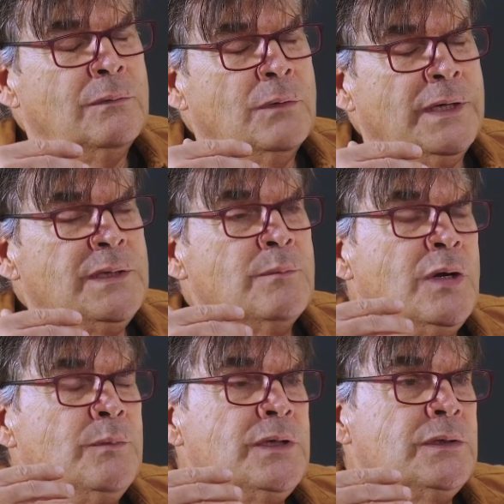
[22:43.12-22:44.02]
at the
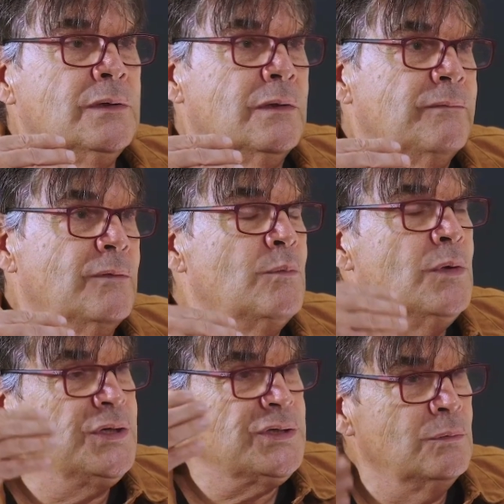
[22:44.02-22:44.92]
moment of
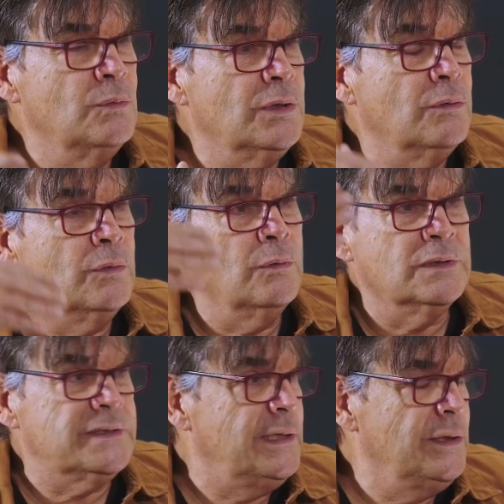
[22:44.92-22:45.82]
commercial work or
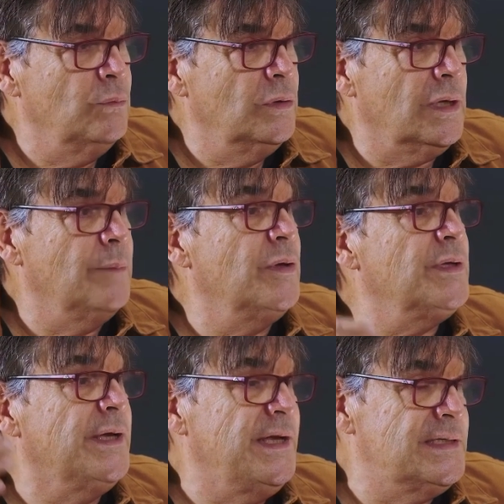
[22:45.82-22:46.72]
selling work. I'm not
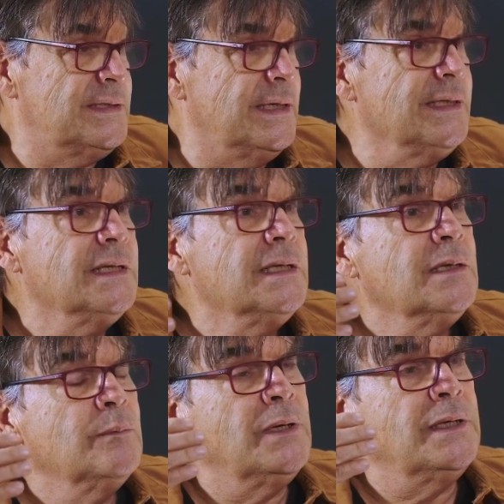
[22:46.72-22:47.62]
against that,
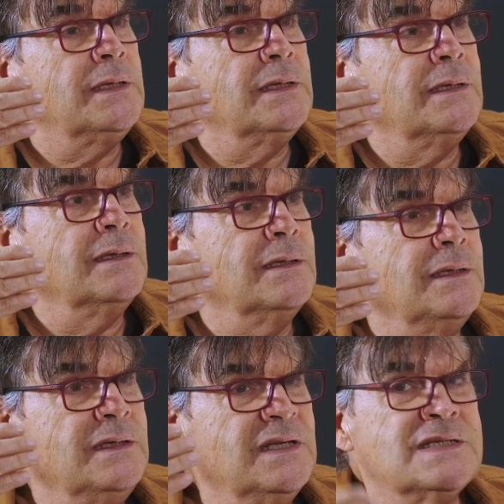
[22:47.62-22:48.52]
but
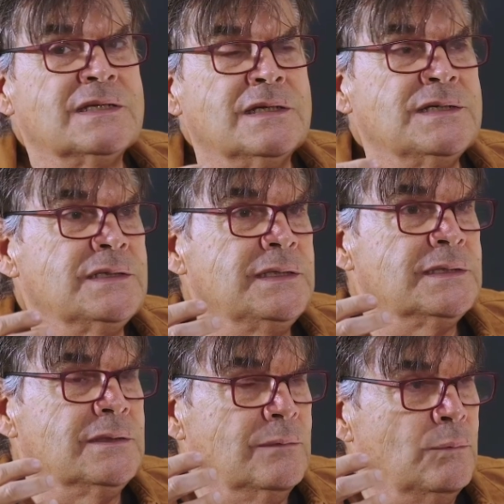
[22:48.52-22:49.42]
in this case,
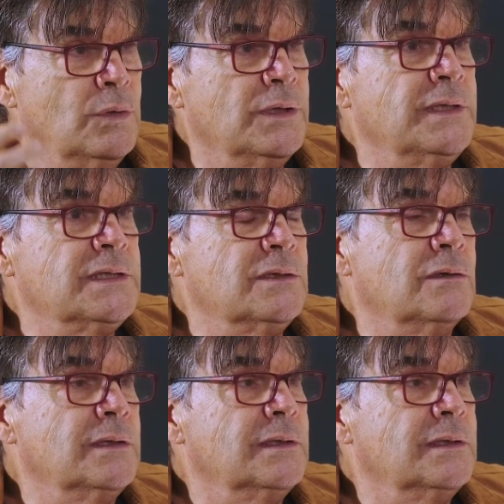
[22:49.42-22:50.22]
it's work that's got